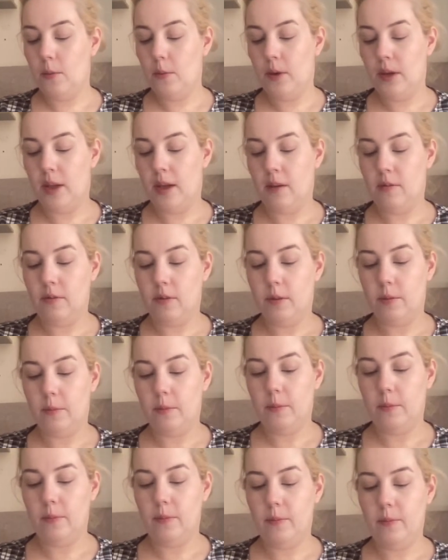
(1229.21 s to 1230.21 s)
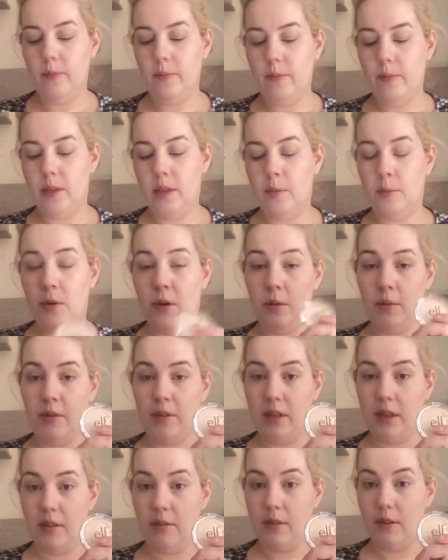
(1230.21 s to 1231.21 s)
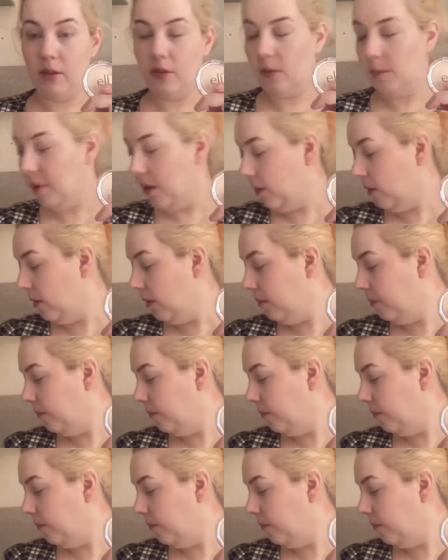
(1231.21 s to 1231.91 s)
We have the Prime and Stay finishing powder.